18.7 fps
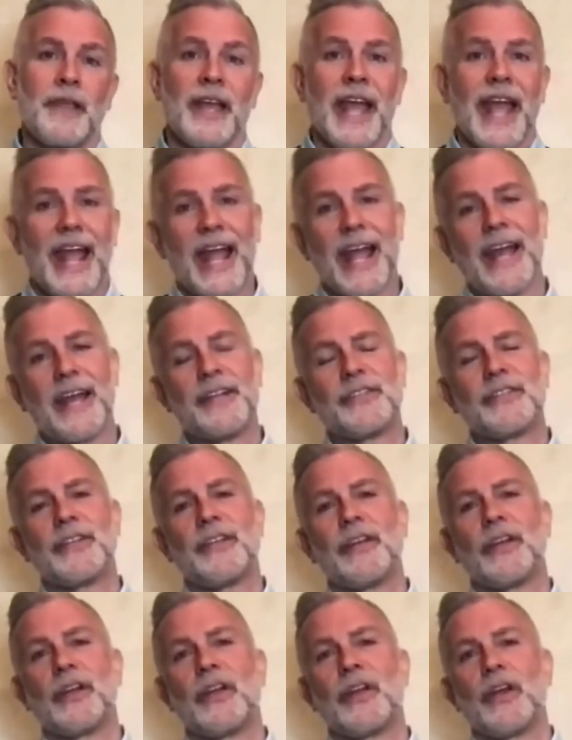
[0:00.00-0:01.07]
And
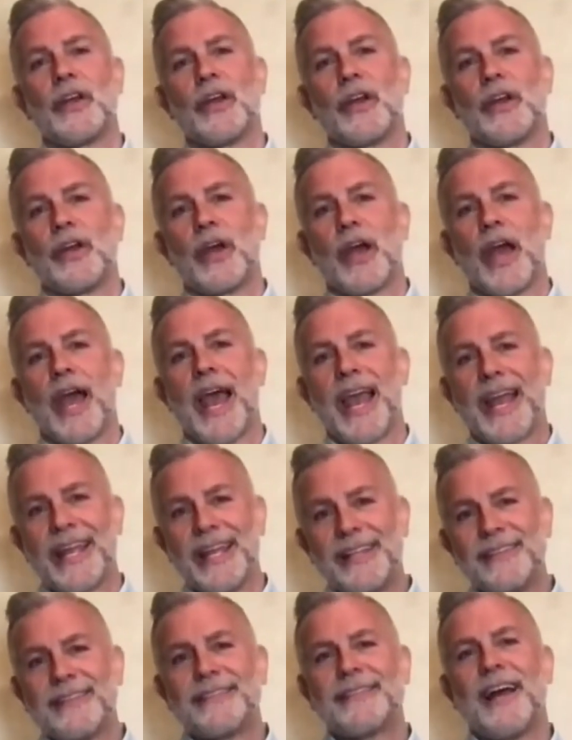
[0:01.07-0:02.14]

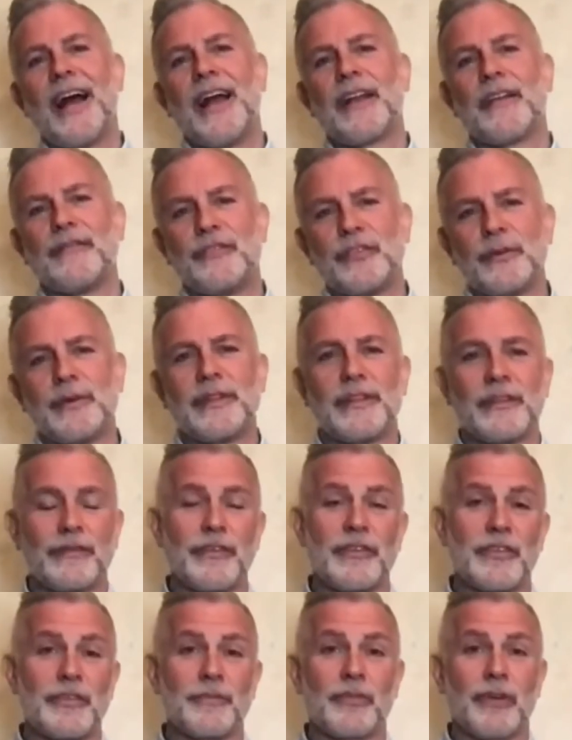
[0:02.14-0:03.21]
inside of doing this
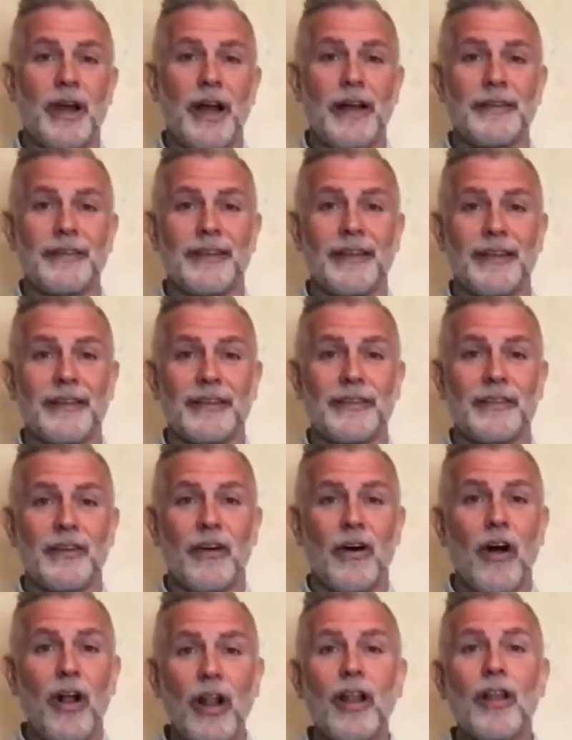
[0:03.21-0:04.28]
vision process,
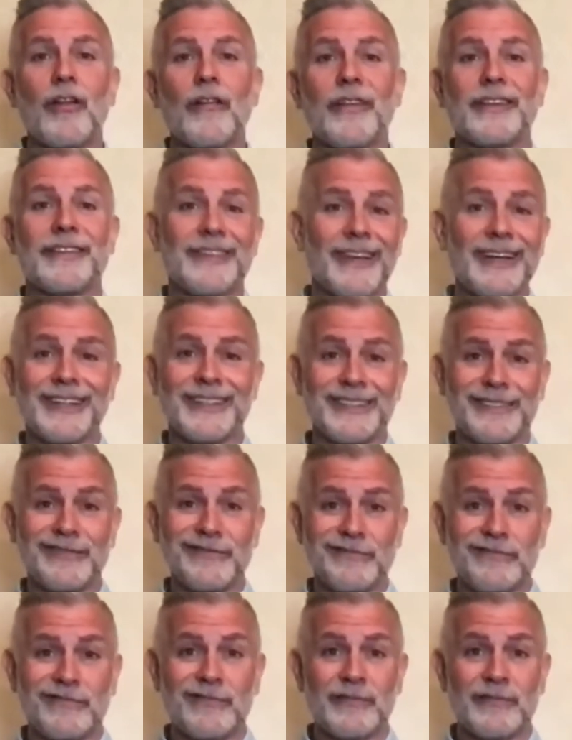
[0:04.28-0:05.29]
all of a sudden,